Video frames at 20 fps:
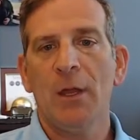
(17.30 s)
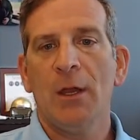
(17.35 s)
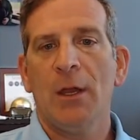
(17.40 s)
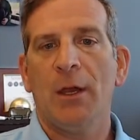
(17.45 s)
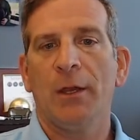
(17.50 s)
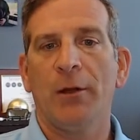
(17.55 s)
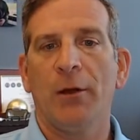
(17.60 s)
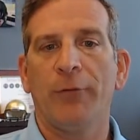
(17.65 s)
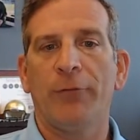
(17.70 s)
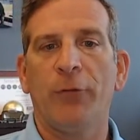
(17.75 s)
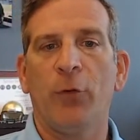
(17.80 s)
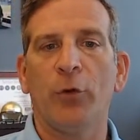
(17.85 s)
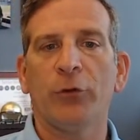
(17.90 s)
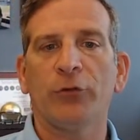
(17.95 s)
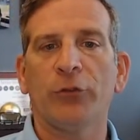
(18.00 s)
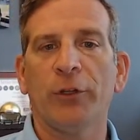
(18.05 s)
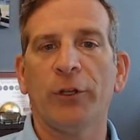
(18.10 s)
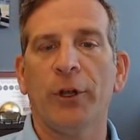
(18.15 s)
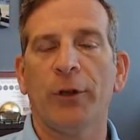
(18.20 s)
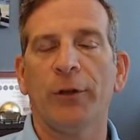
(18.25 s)
And
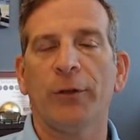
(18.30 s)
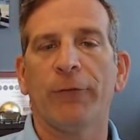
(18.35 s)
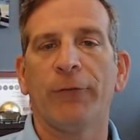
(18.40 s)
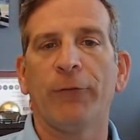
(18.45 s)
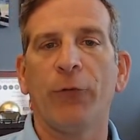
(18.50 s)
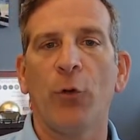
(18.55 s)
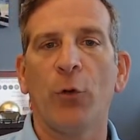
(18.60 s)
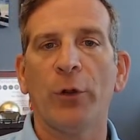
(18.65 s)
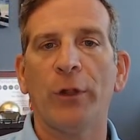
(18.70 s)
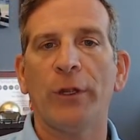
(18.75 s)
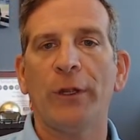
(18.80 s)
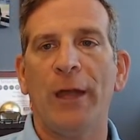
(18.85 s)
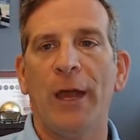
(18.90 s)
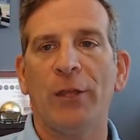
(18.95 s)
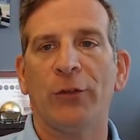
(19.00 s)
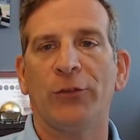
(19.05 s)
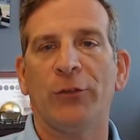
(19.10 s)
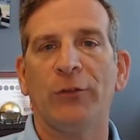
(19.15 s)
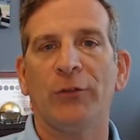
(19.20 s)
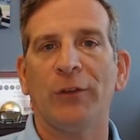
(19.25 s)
unfortunately, under
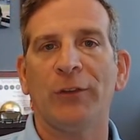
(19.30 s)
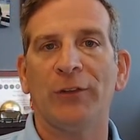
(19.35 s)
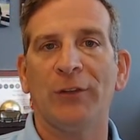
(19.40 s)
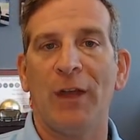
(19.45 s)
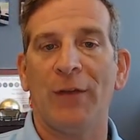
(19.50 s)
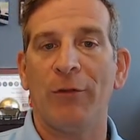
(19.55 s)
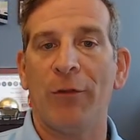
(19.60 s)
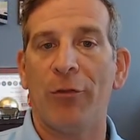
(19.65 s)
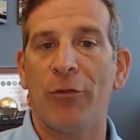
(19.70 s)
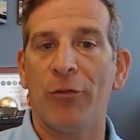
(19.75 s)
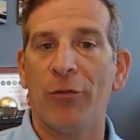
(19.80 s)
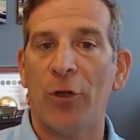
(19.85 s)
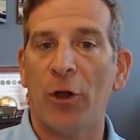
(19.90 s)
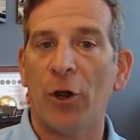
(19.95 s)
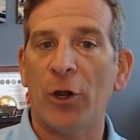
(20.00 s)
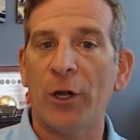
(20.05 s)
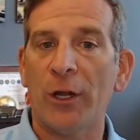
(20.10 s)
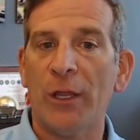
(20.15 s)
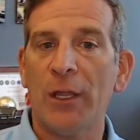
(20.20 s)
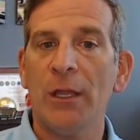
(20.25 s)

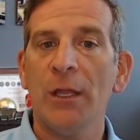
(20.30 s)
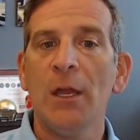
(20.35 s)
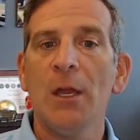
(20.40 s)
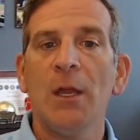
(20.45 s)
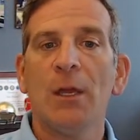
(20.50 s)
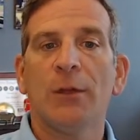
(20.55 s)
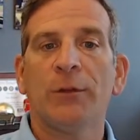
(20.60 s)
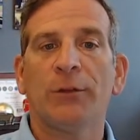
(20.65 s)
40-5730,